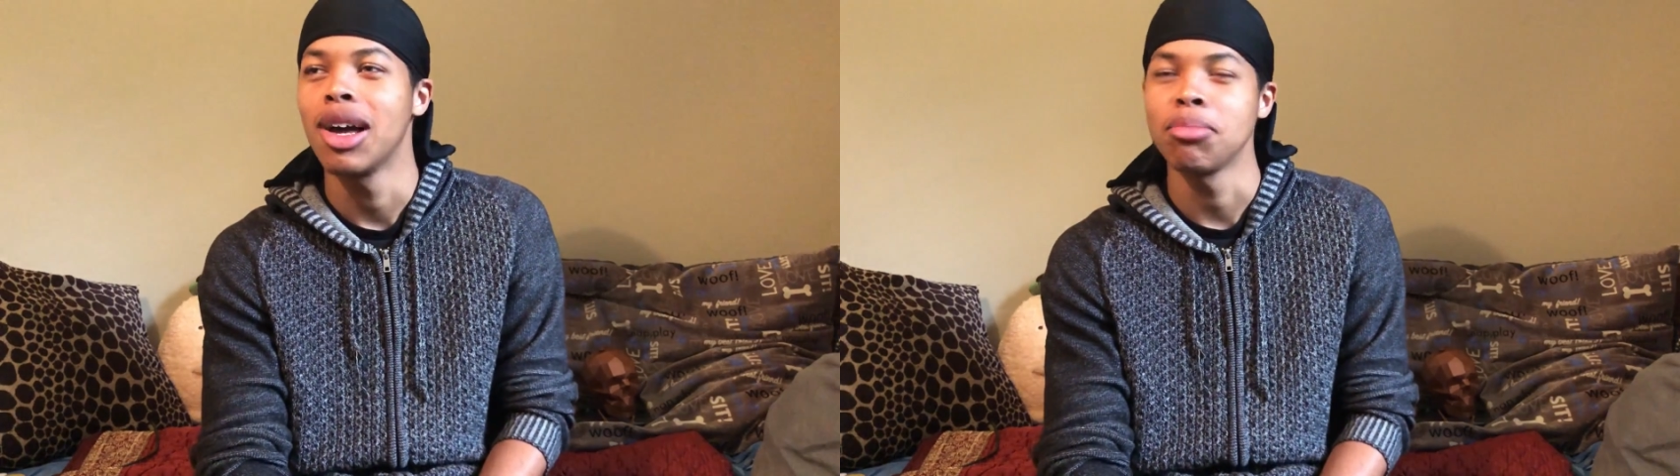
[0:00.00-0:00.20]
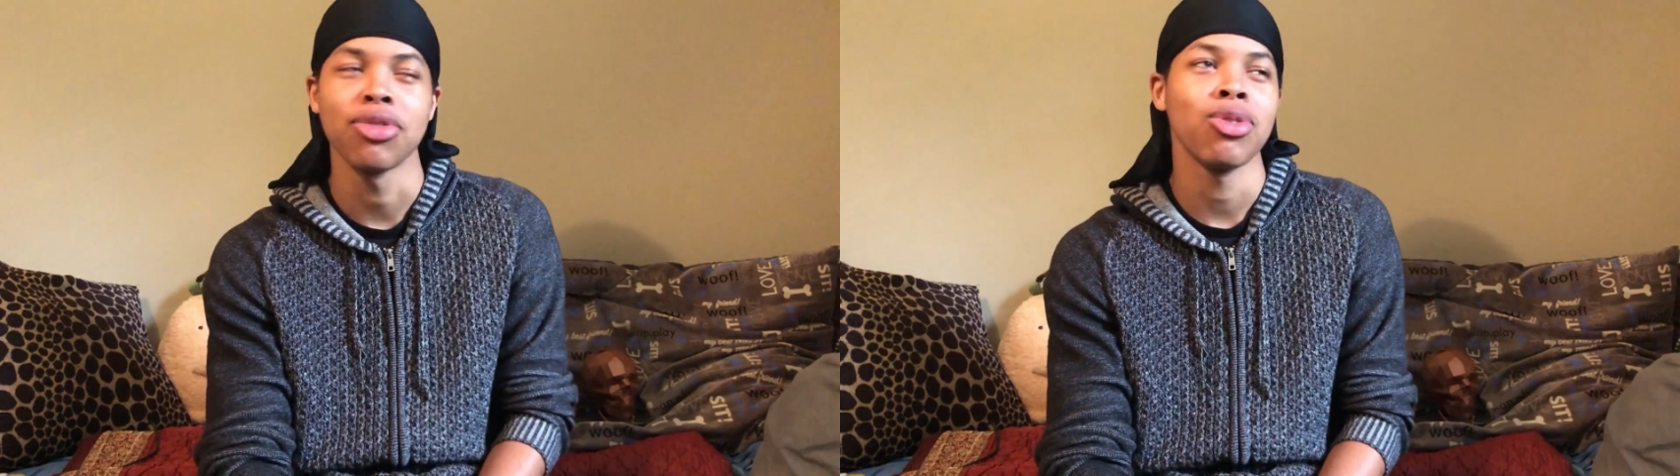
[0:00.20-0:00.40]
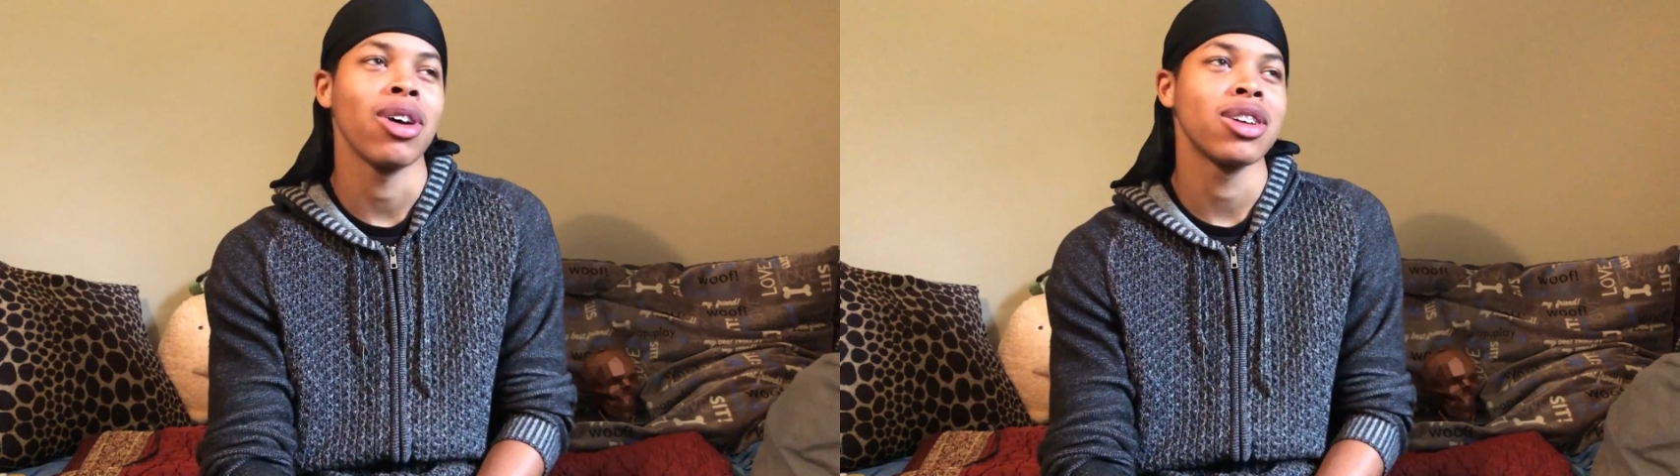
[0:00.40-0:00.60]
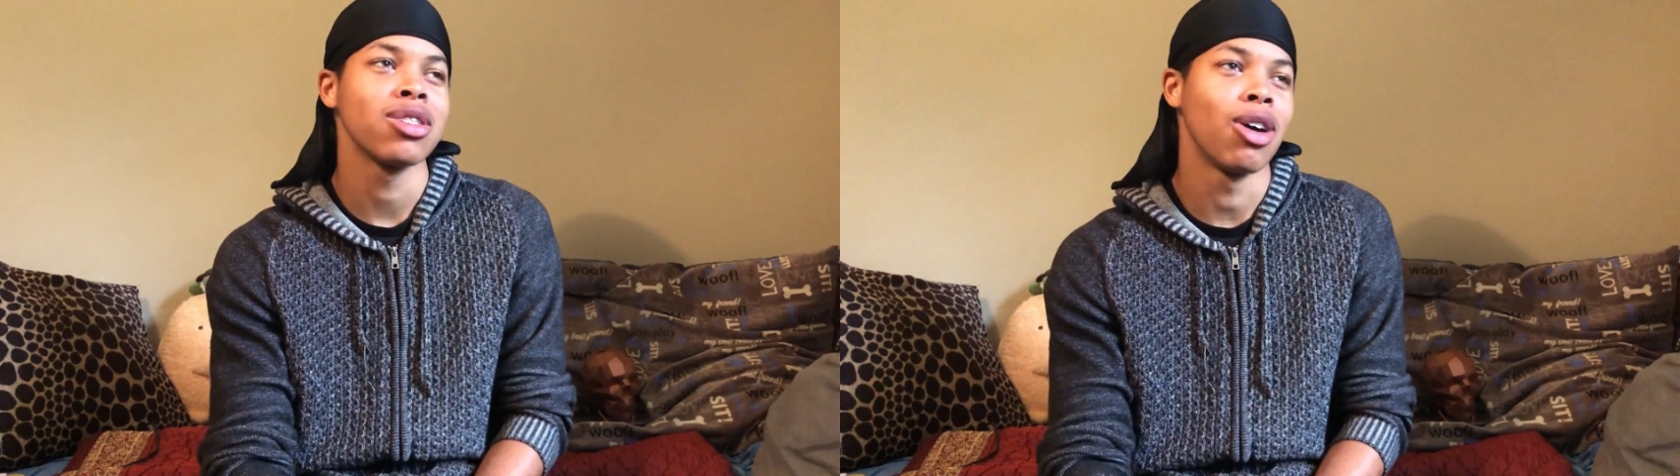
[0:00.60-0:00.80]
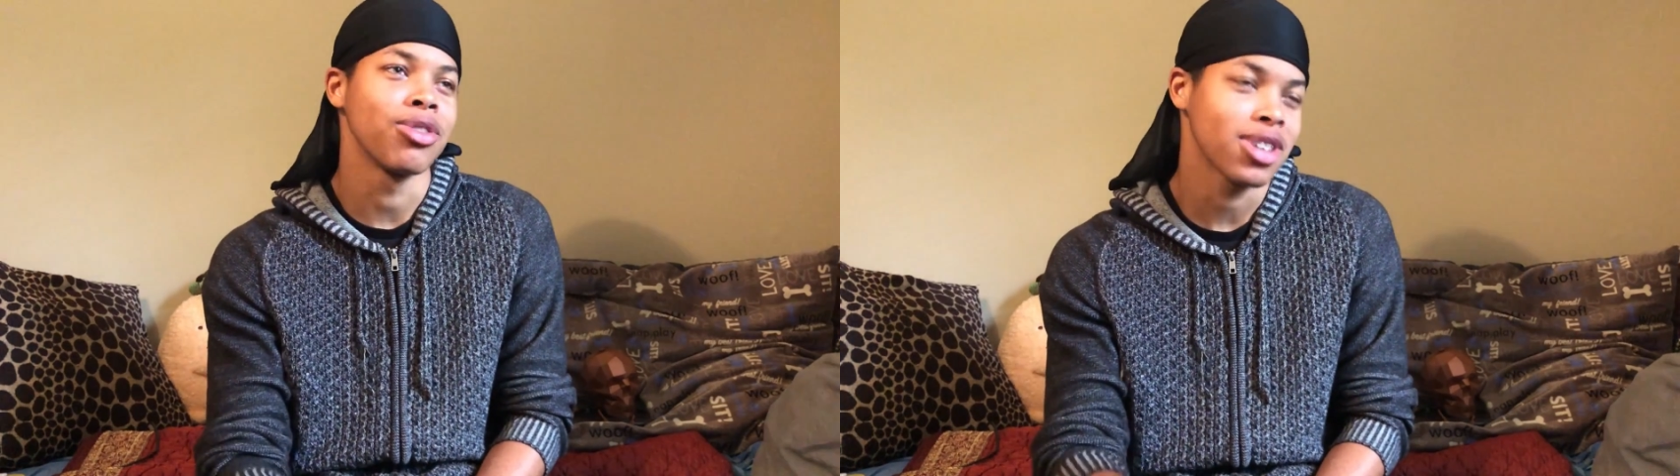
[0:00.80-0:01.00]
before I
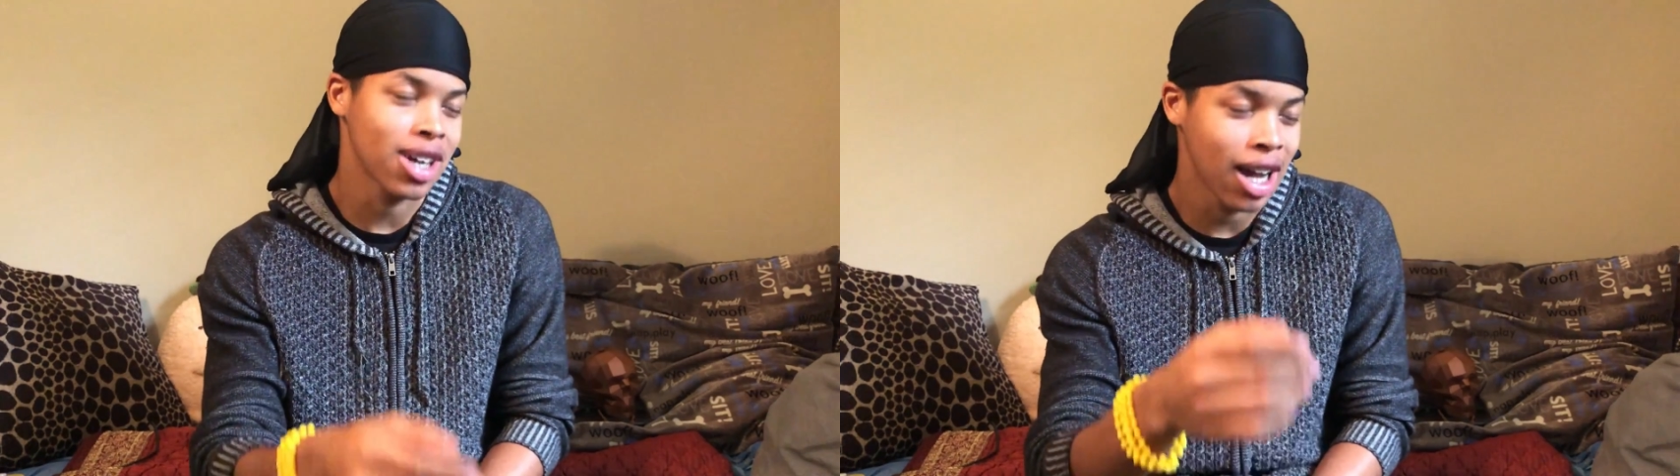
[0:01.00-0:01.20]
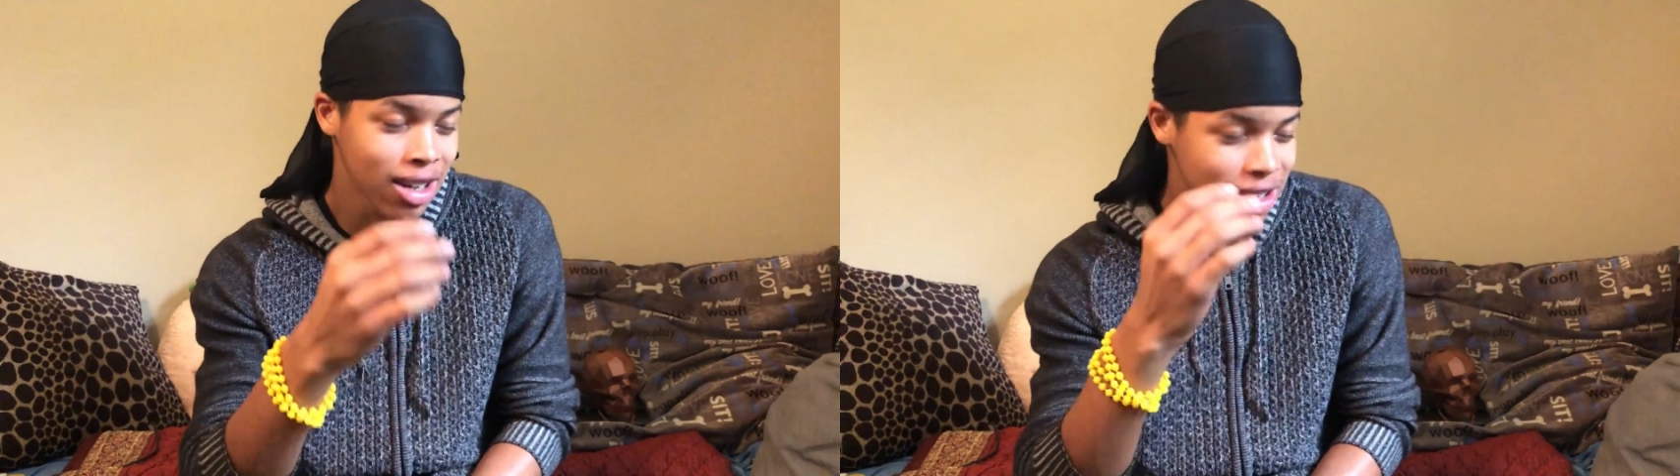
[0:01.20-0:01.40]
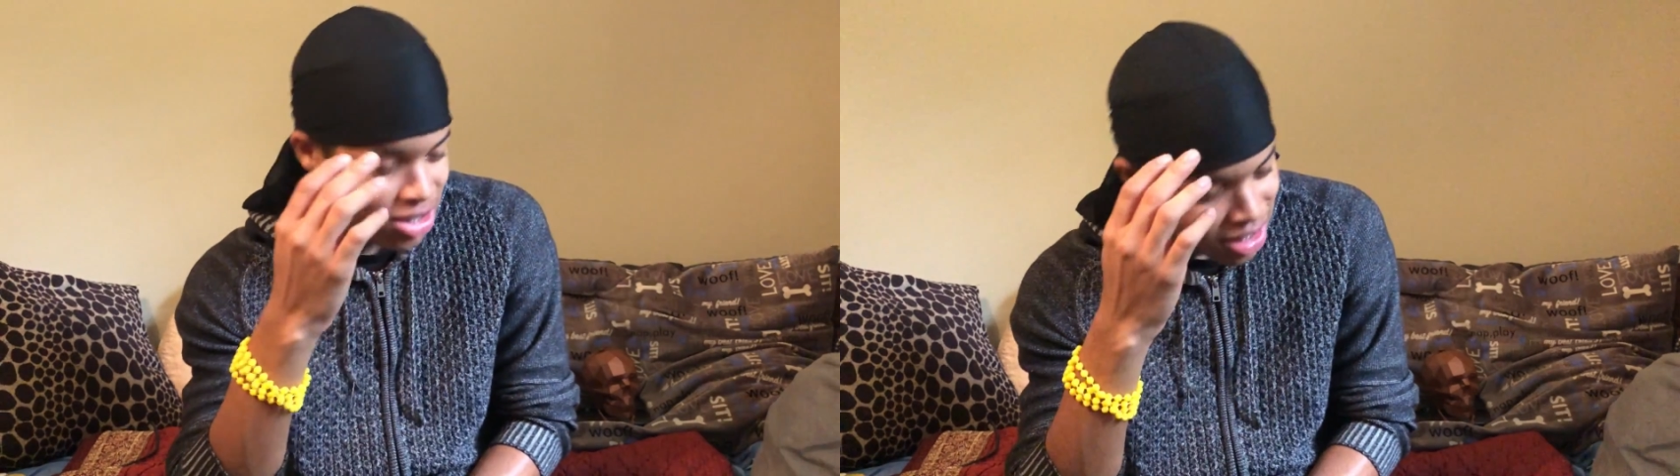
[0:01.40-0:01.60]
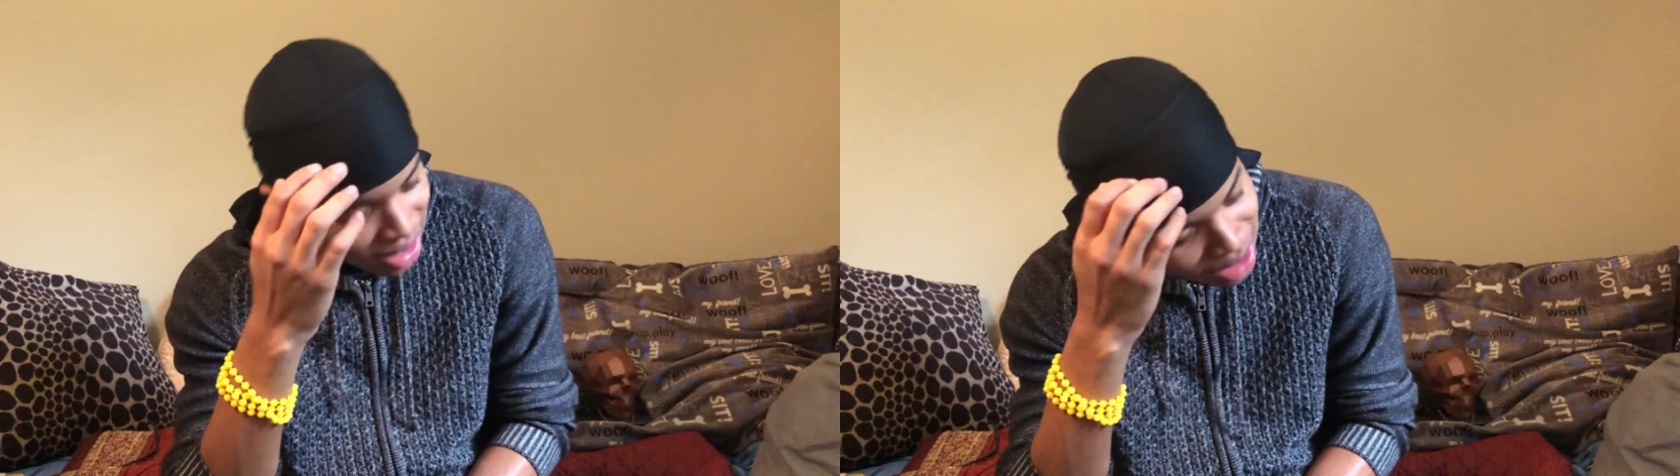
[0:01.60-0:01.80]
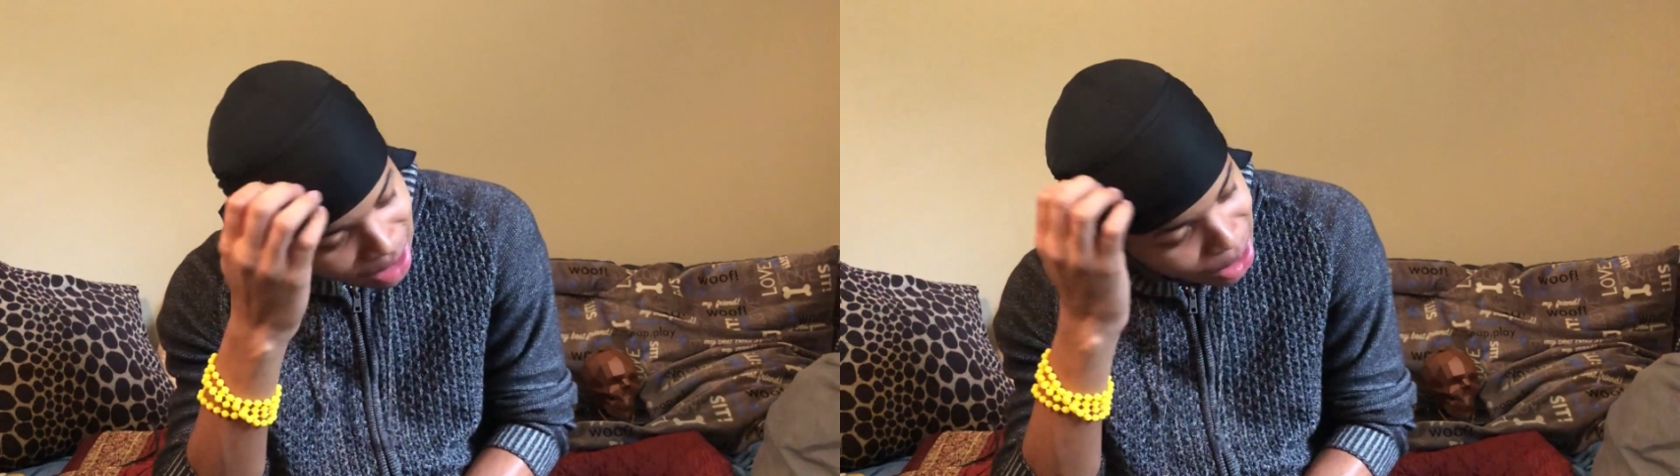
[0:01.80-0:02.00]
get off to college because I